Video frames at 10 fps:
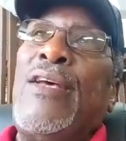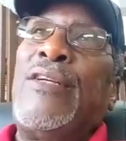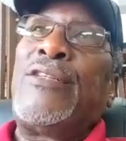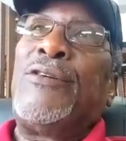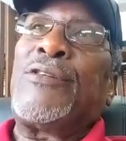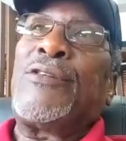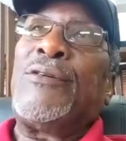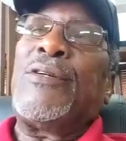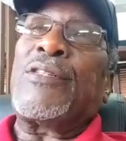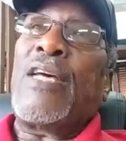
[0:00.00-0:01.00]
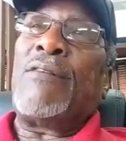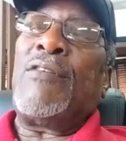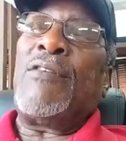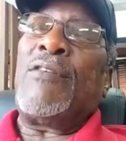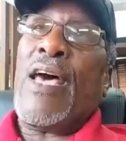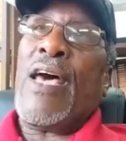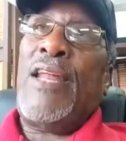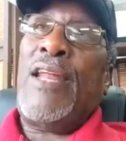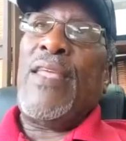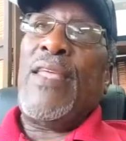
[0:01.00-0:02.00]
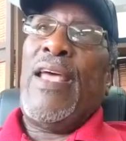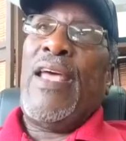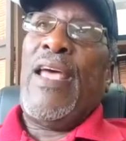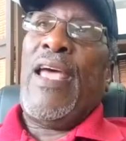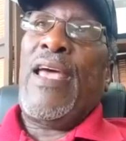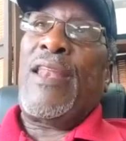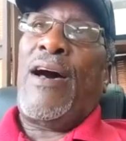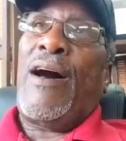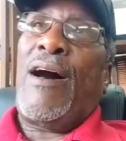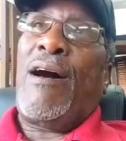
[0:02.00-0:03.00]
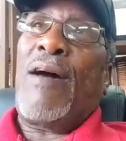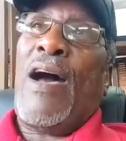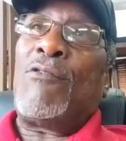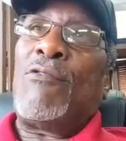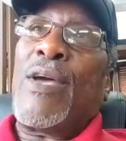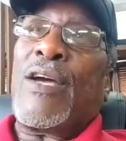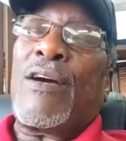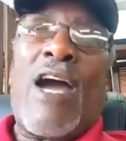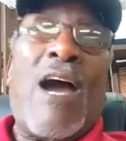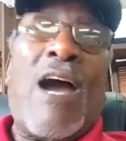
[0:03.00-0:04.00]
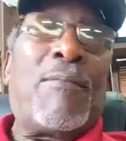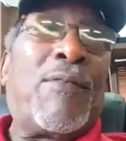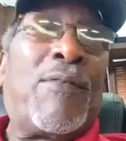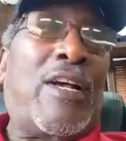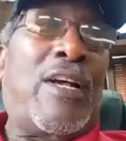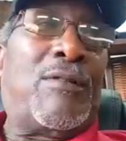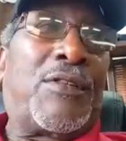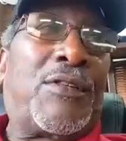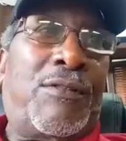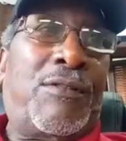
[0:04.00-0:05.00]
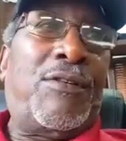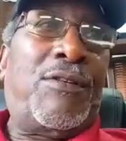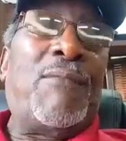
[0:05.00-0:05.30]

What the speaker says: 316-641-2279, and I will make a copy available to them.